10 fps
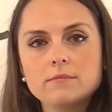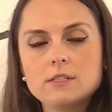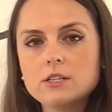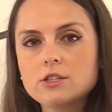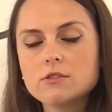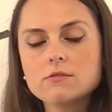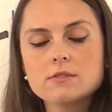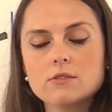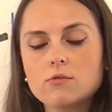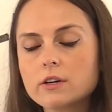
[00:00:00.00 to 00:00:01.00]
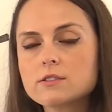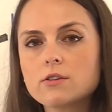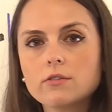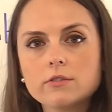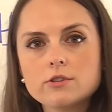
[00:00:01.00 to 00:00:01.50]
tissues and organs
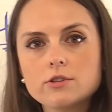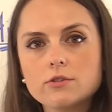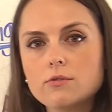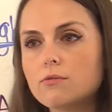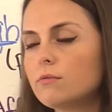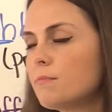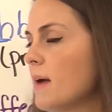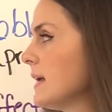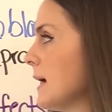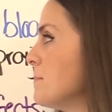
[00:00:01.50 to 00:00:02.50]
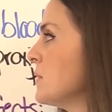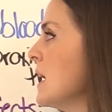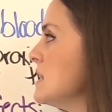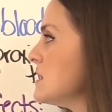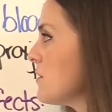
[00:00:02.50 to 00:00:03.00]
aren't going to make it.
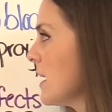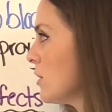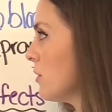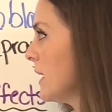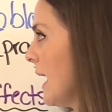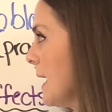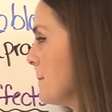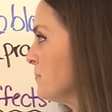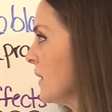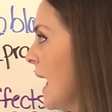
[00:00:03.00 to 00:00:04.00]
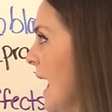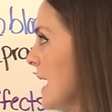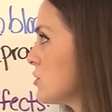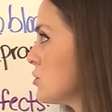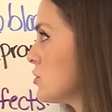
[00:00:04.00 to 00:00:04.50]
So they create
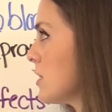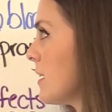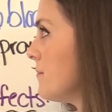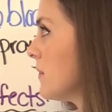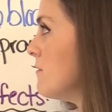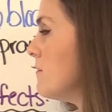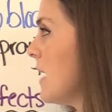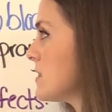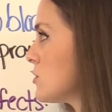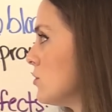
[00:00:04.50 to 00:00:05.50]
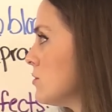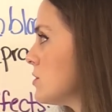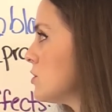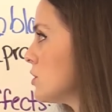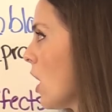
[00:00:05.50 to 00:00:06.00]
extra
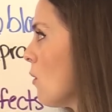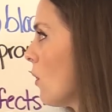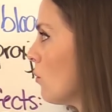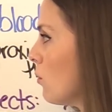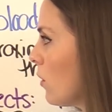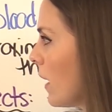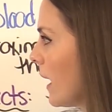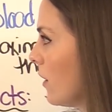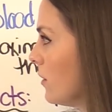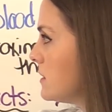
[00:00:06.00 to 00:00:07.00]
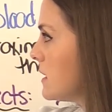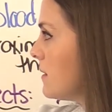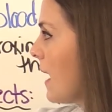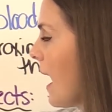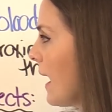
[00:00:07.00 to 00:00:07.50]
vessels to go around
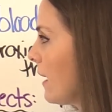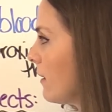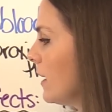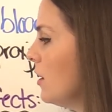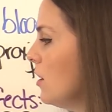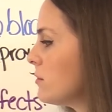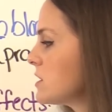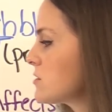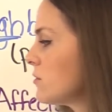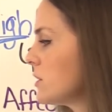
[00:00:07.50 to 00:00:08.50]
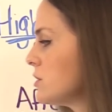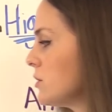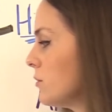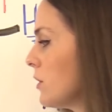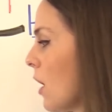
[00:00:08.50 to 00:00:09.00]
that area, which is going
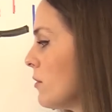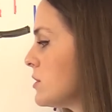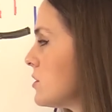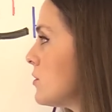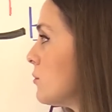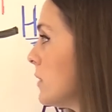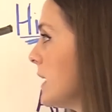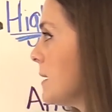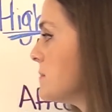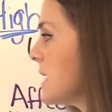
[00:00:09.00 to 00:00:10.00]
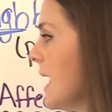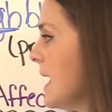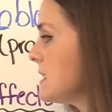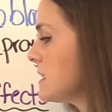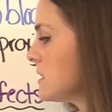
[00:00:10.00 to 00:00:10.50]
to go onto the ribs
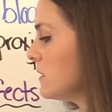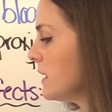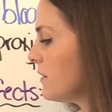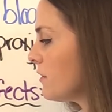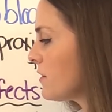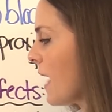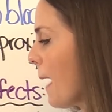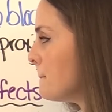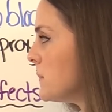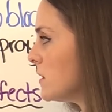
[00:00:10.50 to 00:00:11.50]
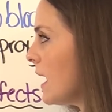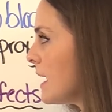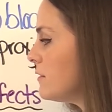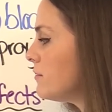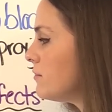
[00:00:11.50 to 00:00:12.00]
to deliver that
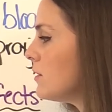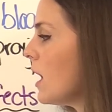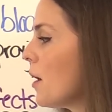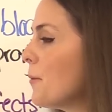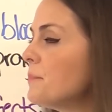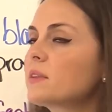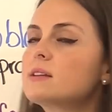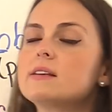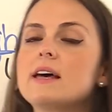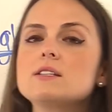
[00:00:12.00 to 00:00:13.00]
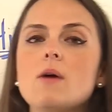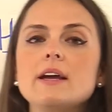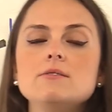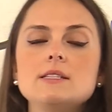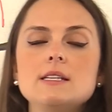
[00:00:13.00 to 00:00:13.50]
blood flow. So that's
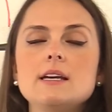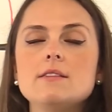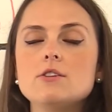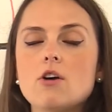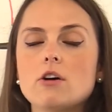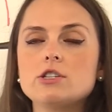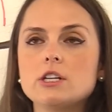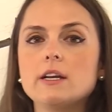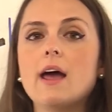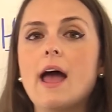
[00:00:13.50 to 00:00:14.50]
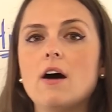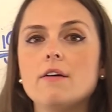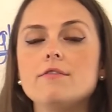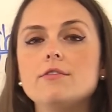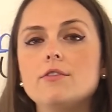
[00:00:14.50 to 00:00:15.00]
why you see the notching
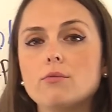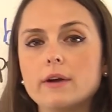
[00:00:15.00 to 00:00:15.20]
of the